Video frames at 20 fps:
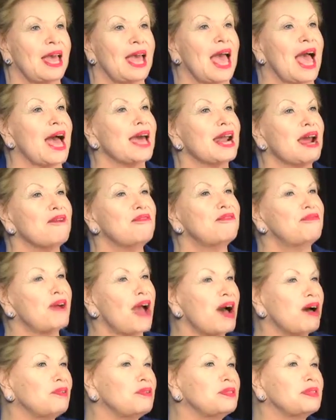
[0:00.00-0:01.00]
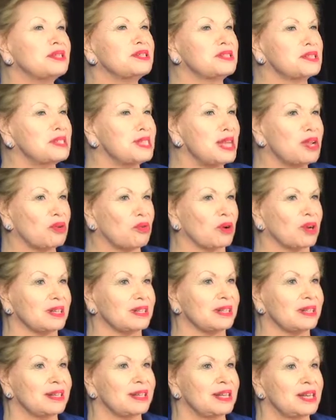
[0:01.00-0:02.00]
And I've found the secret
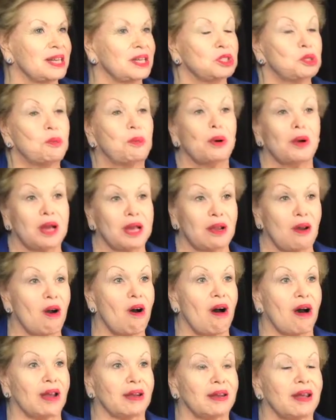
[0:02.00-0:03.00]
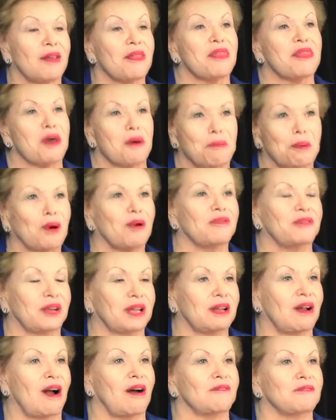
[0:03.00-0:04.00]
to putting on the perfect
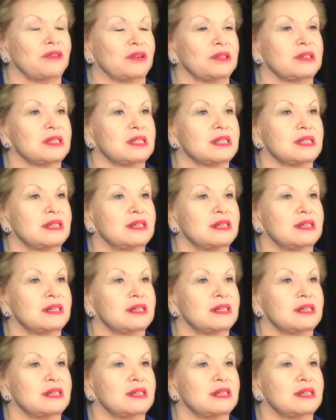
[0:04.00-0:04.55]
conference.